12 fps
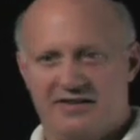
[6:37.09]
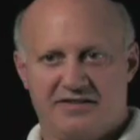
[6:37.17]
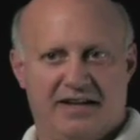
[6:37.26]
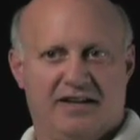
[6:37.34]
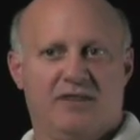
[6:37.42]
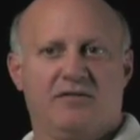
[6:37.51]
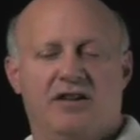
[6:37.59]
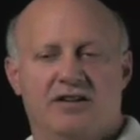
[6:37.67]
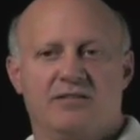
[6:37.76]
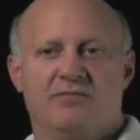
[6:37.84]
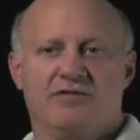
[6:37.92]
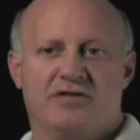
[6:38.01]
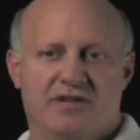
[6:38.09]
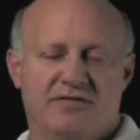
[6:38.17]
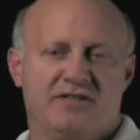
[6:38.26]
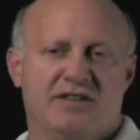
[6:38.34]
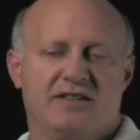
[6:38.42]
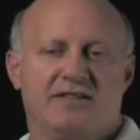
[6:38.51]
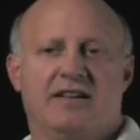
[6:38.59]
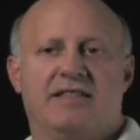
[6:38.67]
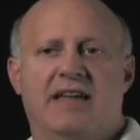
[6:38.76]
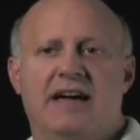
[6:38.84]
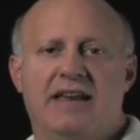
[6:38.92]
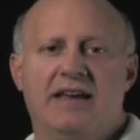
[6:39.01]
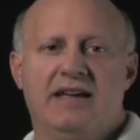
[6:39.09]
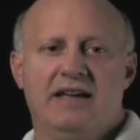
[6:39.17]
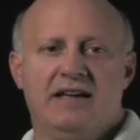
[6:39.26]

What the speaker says: standalone customer service, things like that.